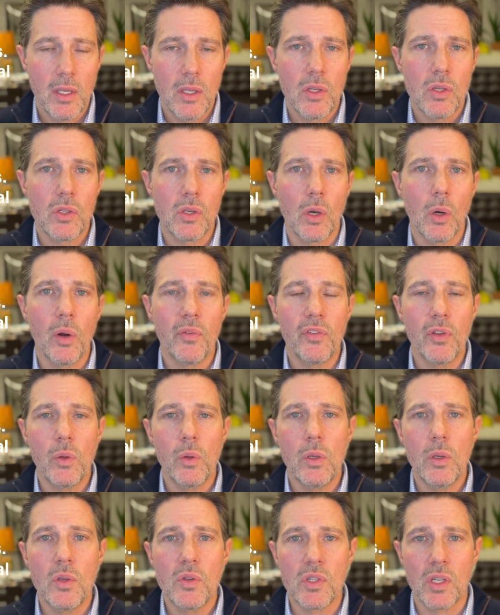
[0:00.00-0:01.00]
So if you
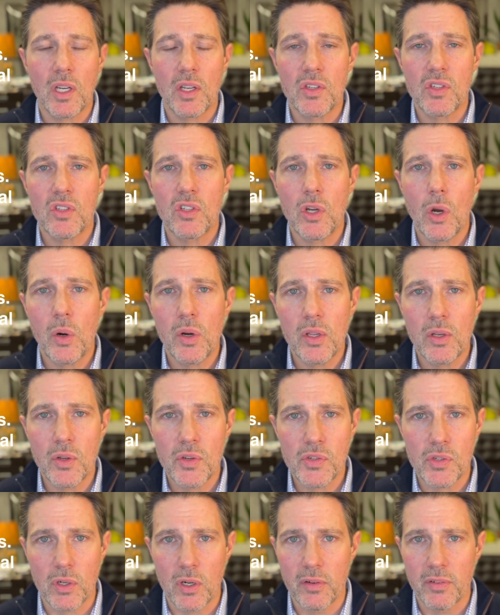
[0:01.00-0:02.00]
use a custodial
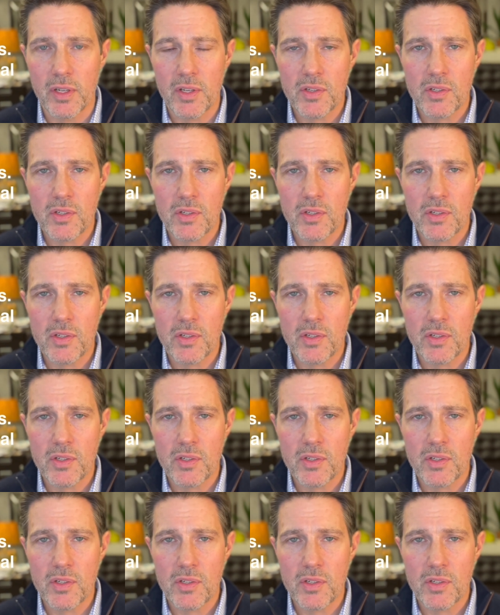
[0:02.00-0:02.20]
service